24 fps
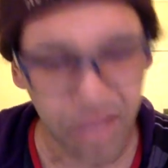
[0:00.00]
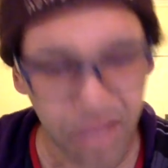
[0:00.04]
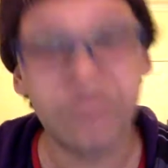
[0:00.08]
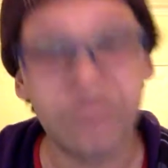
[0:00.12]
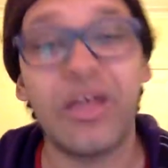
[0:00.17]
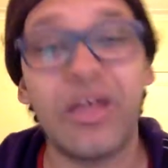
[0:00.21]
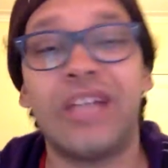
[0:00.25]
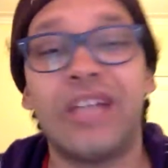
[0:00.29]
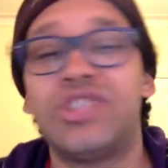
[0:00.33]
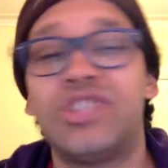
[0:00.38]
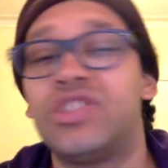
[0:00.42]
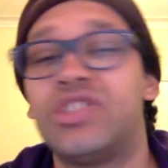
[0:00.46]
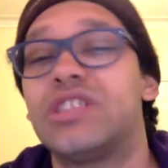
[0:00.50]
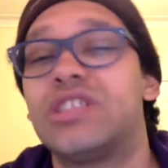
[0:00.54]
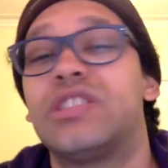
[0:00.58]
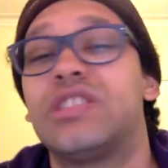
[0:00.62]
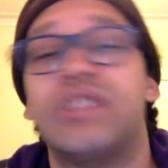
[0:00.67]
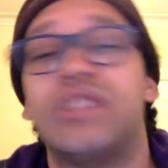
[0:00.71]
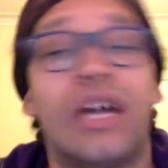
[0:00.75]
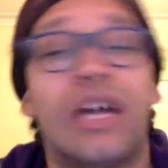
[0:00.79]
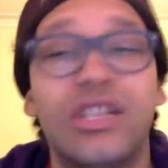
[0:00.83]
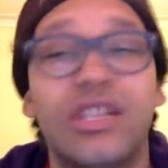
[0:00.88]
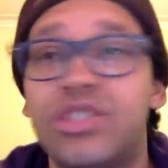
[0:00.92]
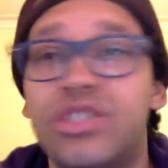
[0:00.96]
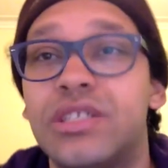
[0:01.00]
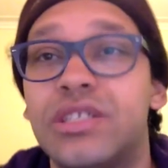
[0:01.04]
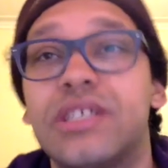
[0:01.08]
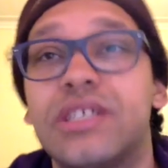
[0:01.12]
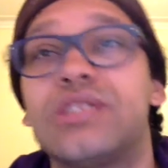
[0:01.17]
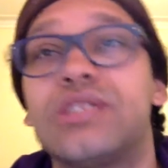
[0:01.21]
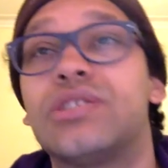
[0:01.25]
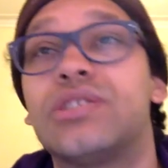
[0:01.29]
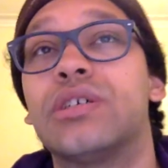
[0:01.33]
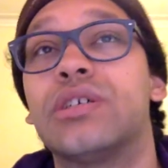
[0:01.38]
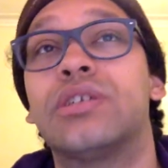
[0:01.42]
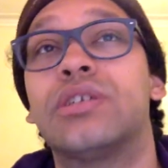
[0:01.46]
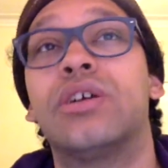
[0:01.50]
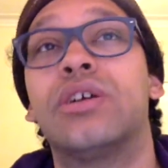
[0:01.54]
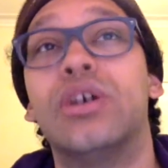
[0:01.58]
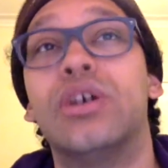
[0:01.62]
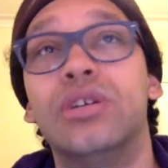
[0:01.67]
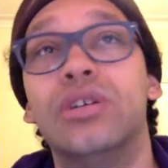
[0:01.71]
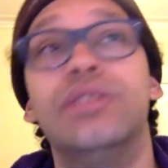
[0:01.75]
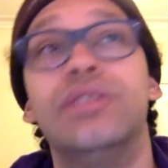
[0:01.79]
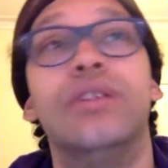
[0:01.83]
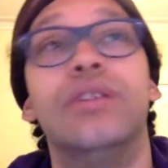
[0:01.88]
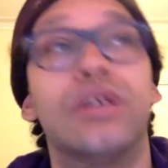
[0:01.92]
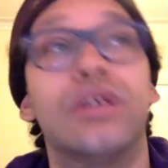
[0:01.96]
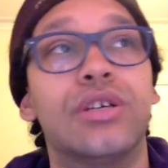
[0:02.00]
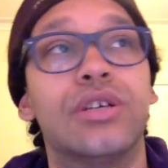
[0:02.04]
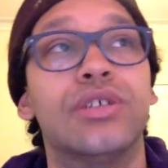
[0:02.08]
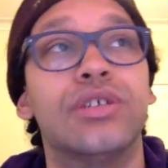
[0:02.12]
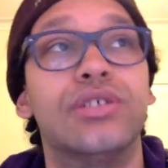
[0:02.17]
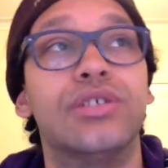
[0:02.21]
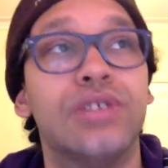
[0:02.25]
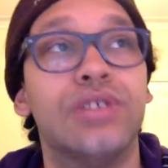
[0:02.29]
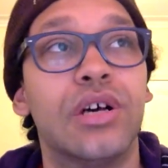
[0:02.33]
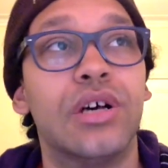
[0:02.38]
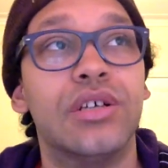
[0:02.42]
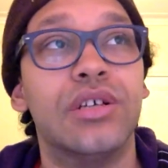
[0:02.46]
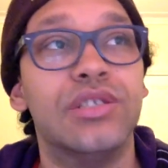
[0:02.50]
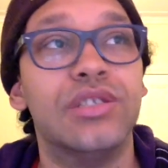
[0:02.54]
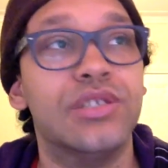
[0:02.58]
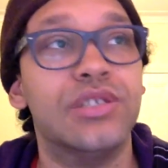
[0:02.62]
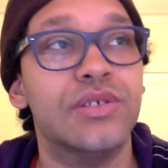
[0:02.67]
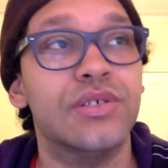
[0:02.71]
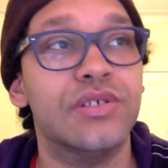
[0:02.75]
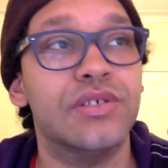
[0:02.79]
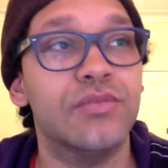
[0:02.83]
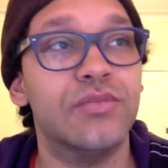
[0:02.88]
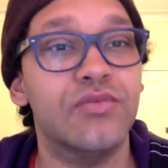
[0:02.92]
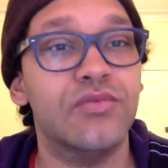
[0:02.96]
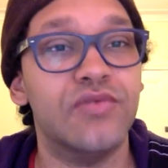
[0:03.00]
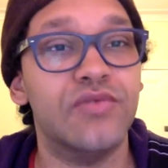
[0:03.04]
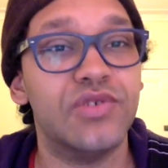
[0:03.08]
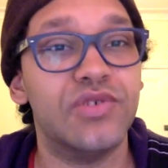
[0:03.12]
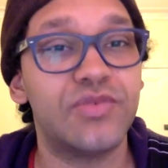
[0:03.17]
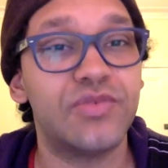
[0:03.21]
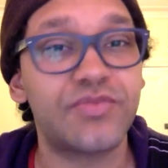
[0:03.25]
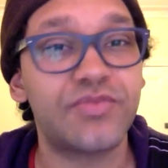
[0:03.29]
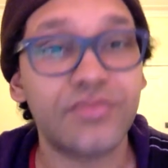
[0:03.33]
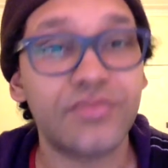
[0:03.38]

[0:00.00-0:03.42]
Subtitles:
I just think it's a good solid series of movies.